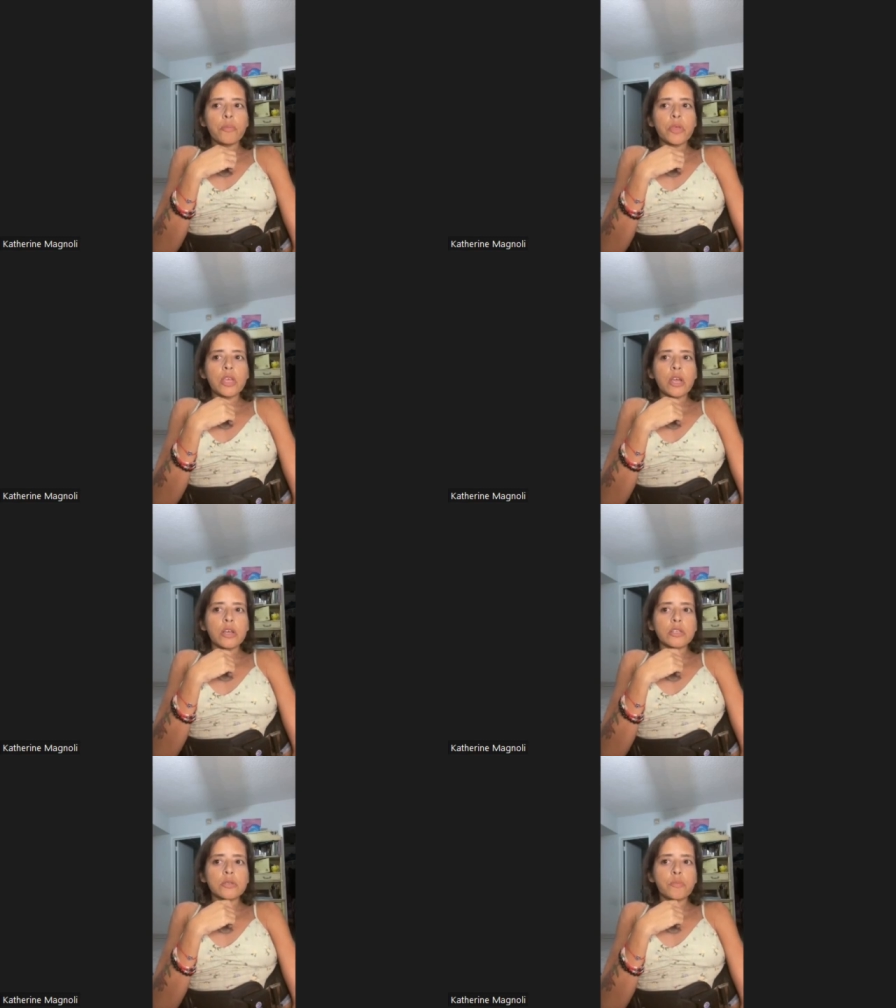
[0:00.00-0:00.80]

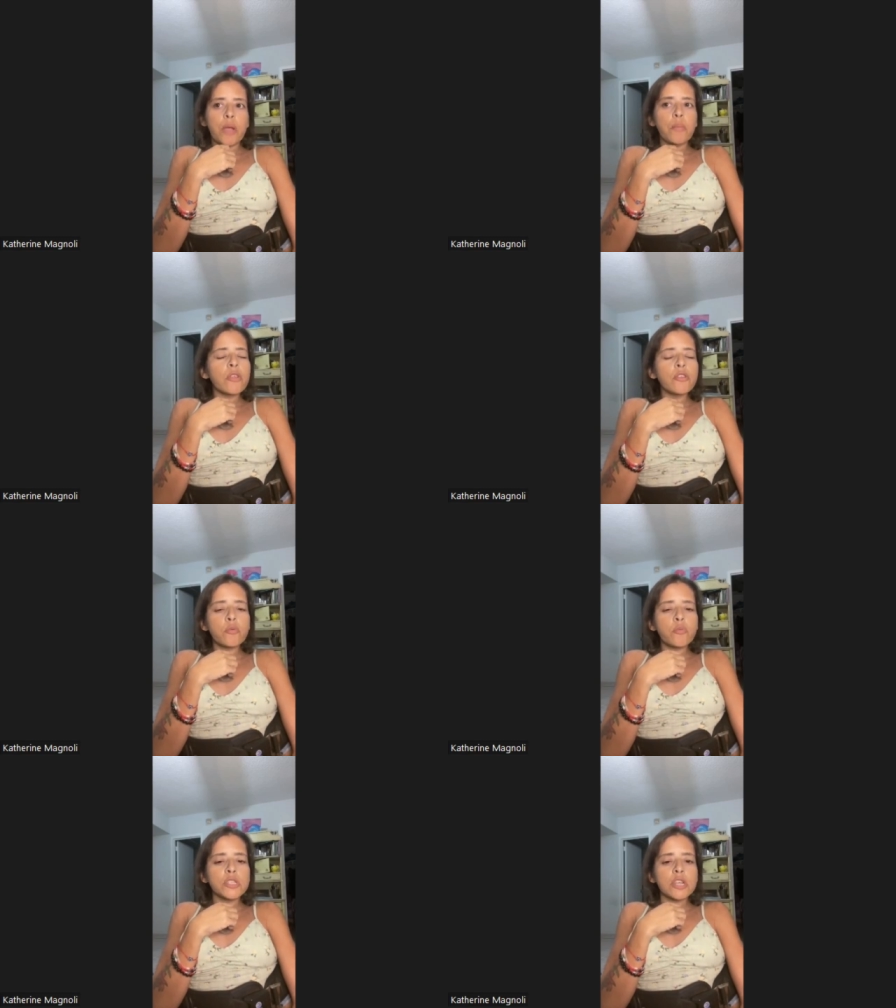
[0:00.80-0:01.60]
because my
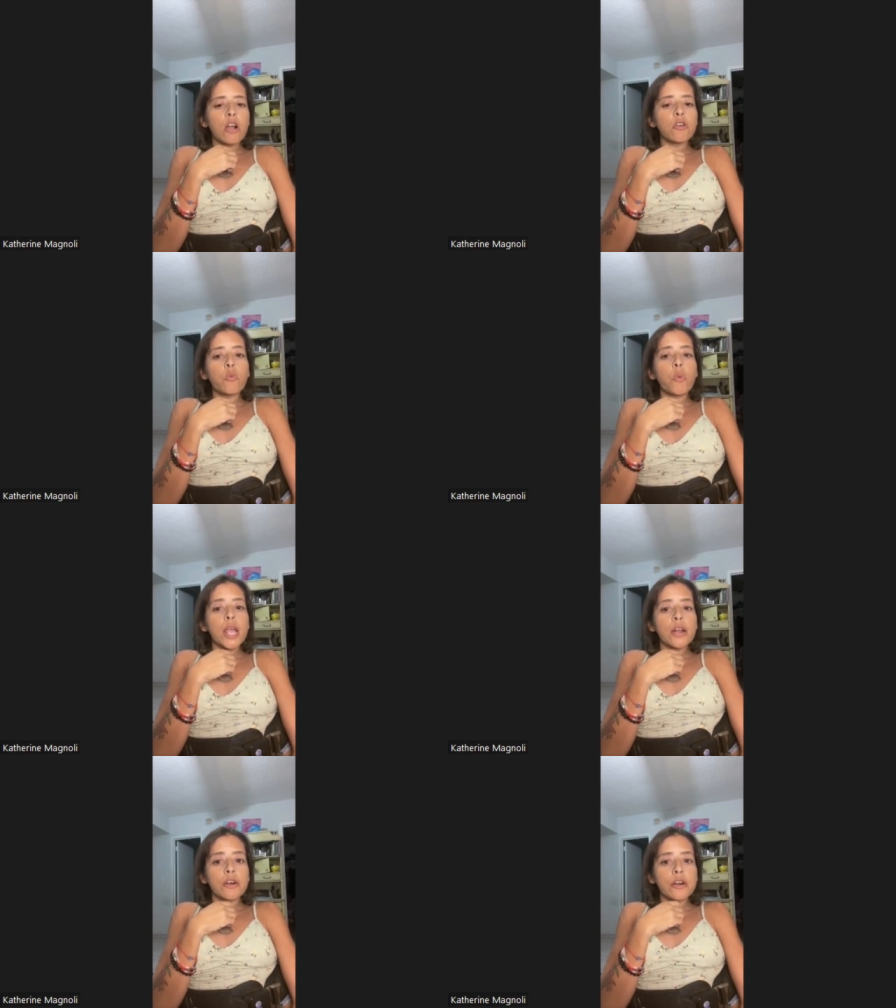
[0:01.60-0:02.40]
mother was
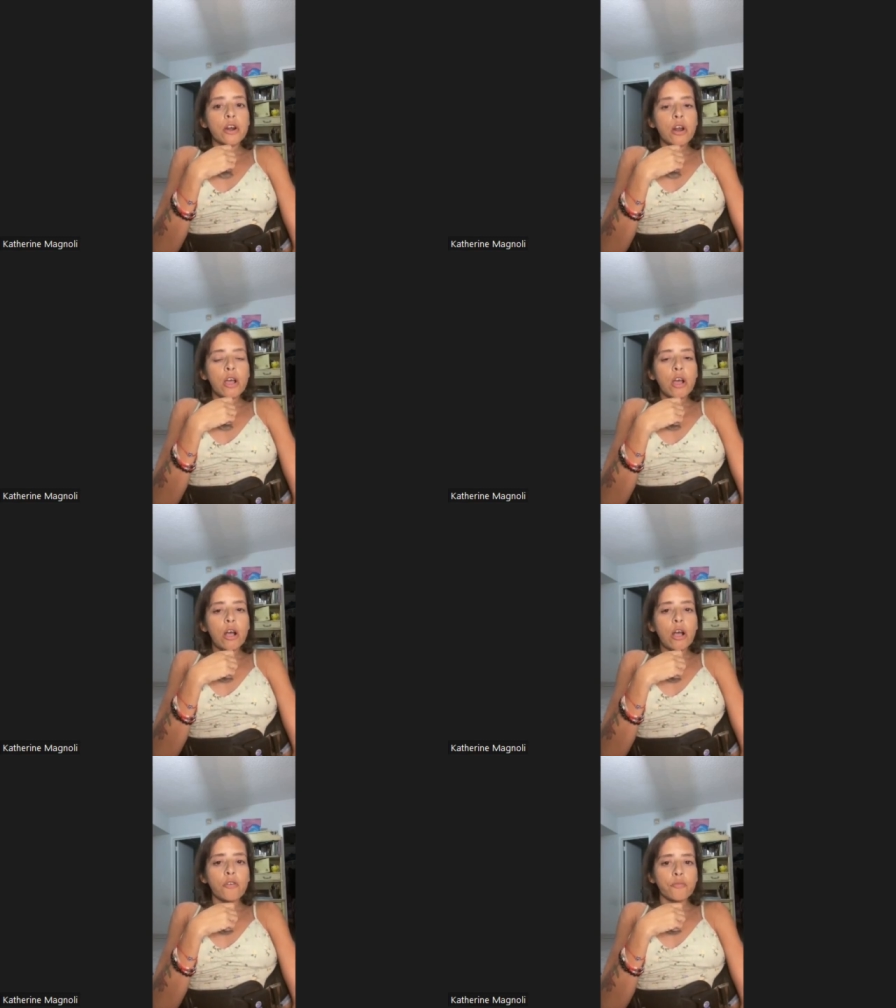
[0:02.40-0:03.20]
unaware
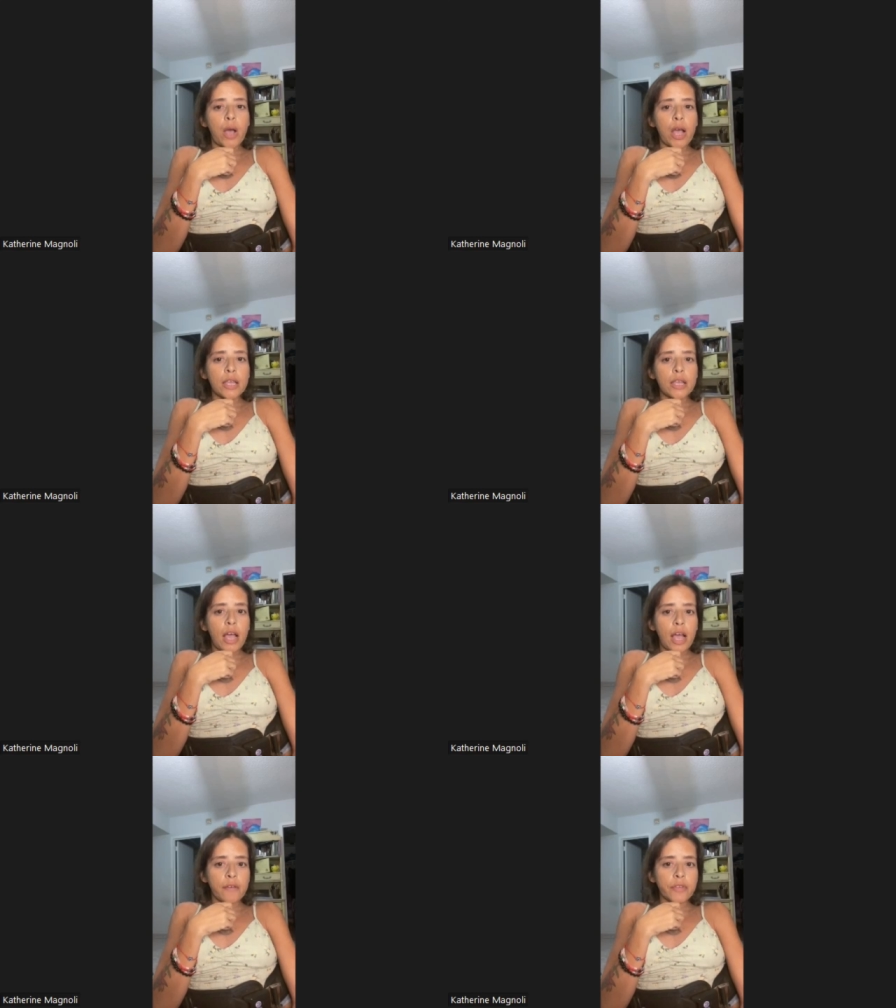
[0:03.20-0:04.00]
of my
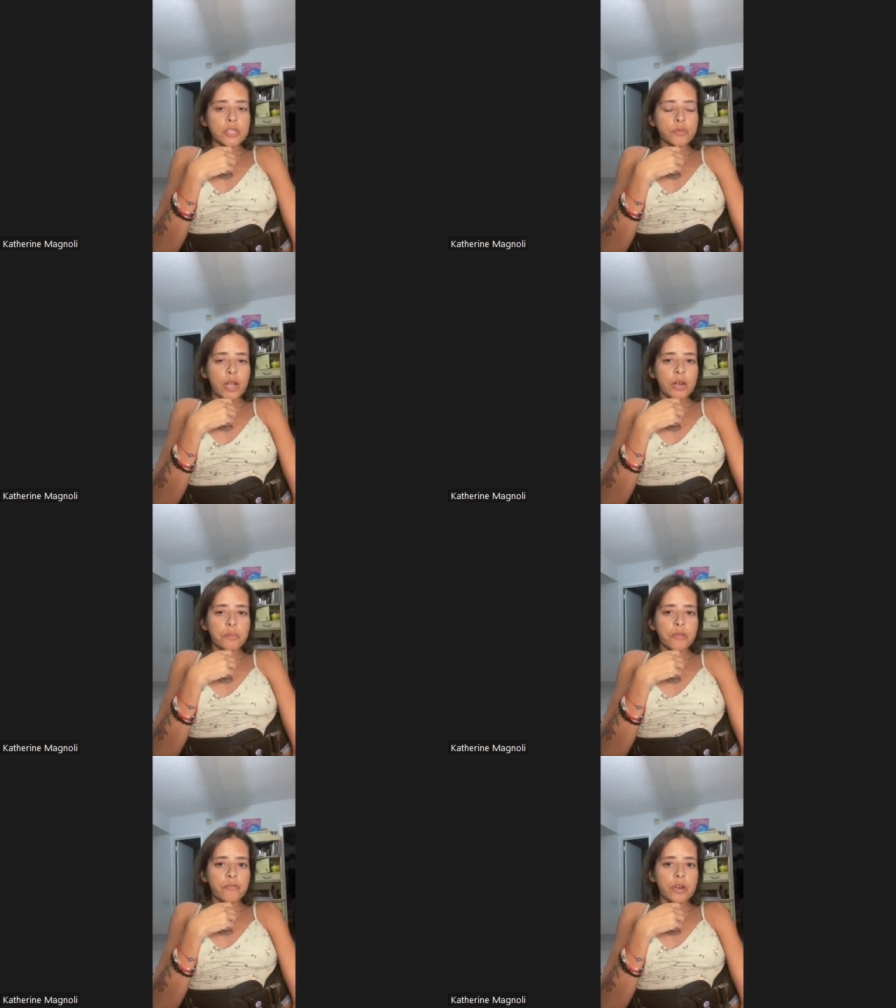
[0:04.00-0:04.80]
having spina
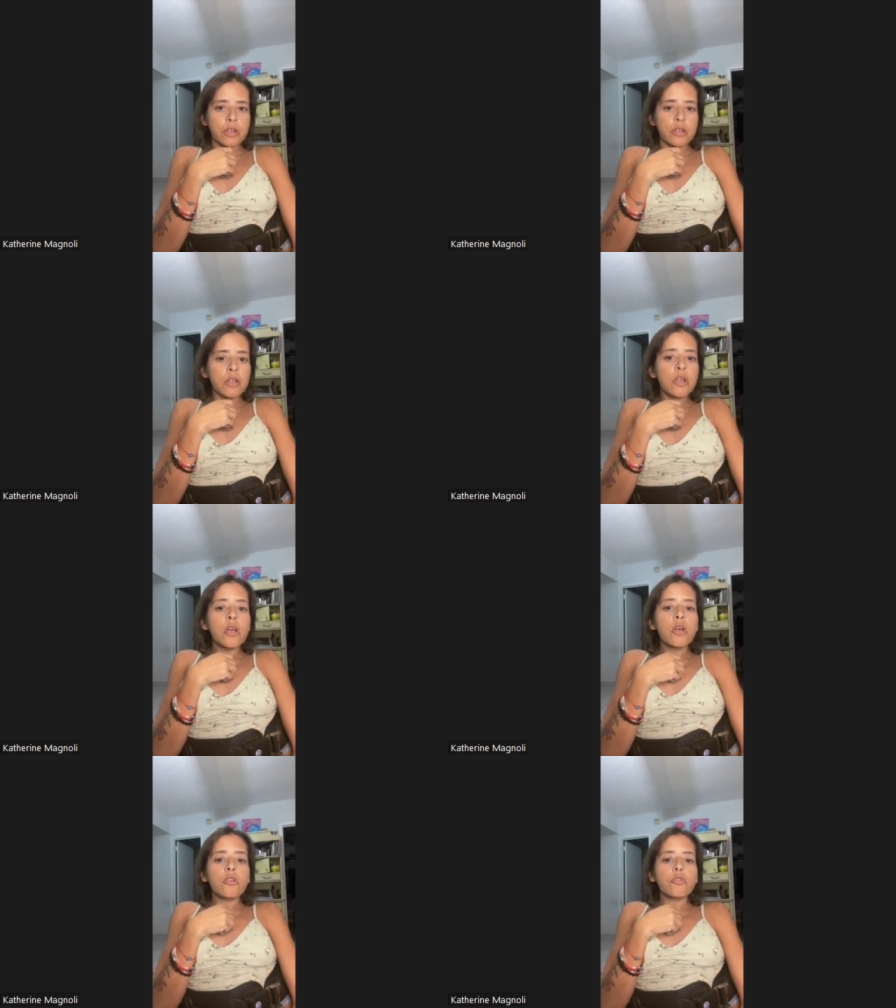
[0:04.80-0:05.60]
bifida
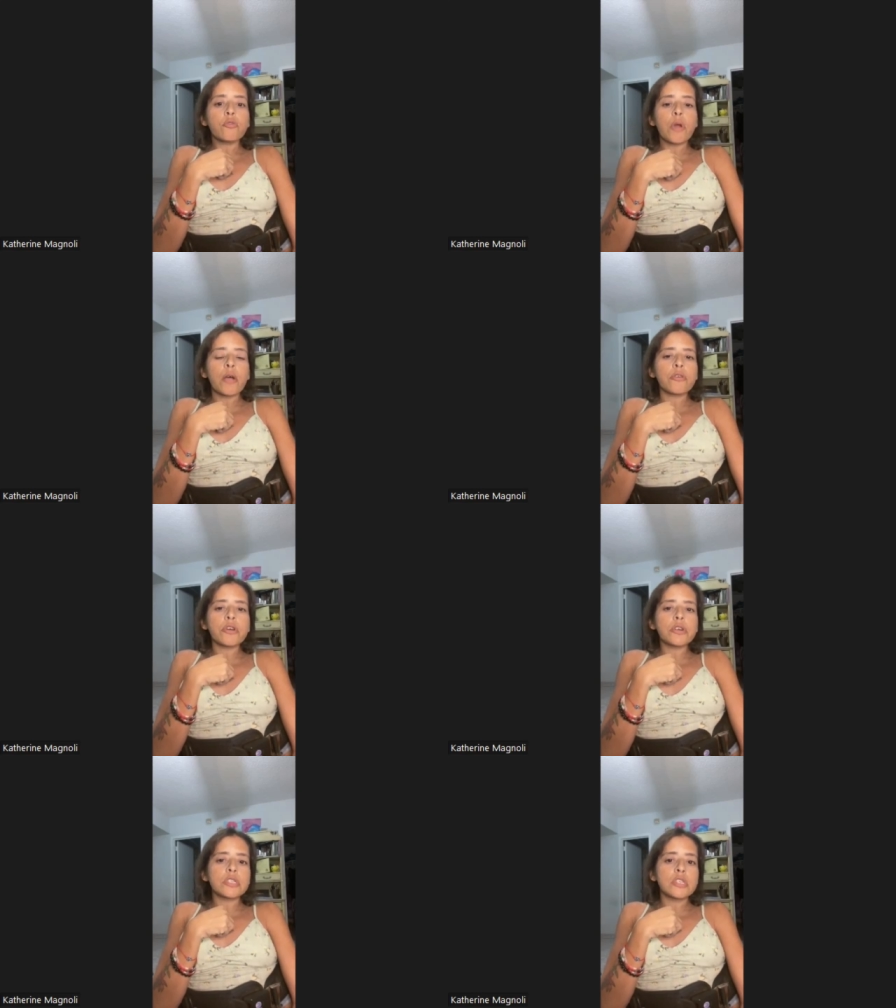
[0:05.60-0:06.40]
throughout
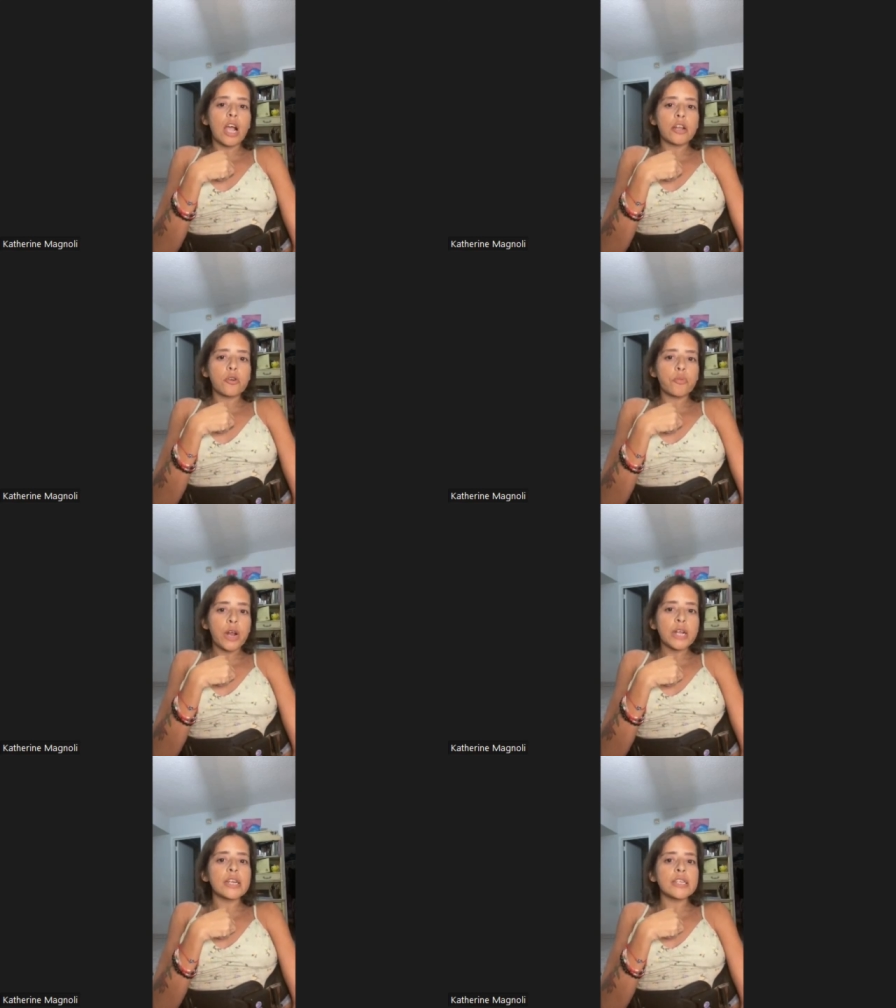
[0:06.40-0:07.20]
her entire
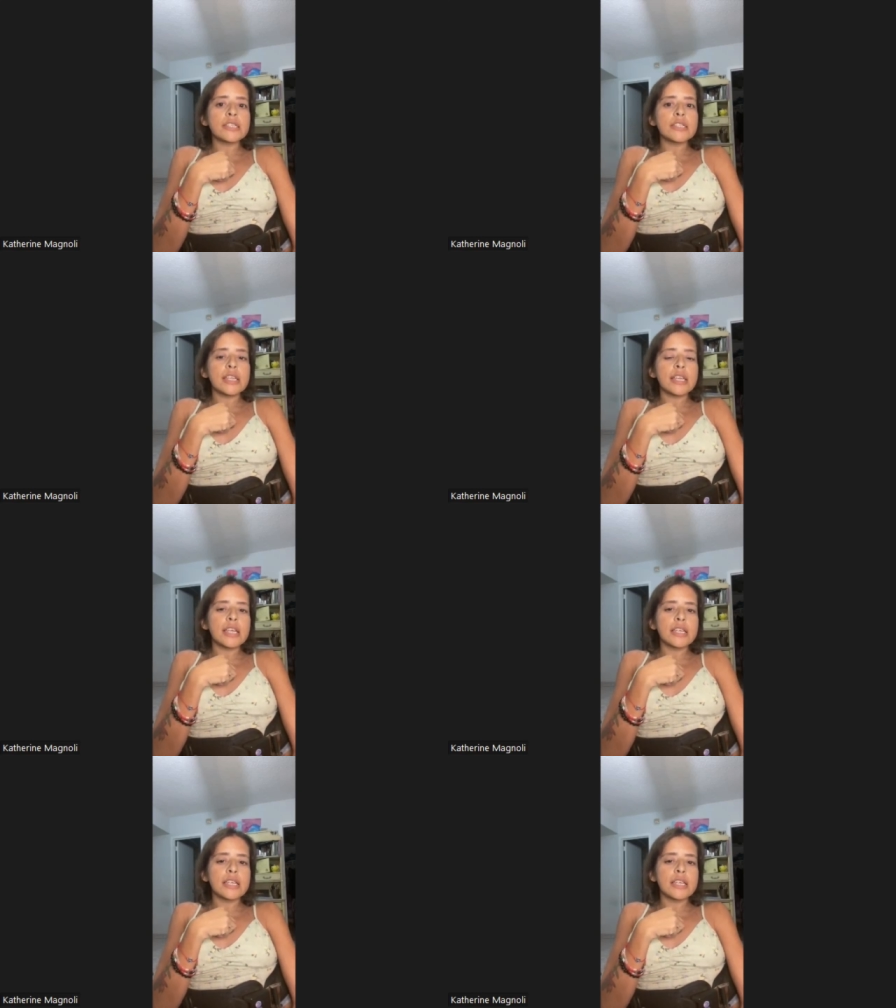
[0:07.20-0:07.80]
pregnancy.